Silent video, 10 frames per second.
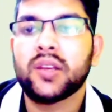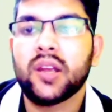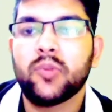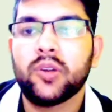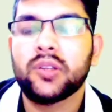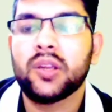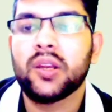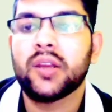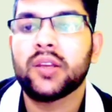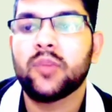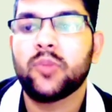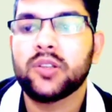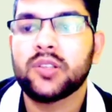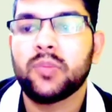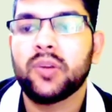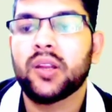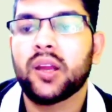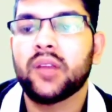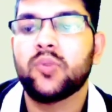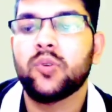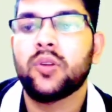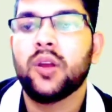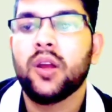98.3, 98.7 and for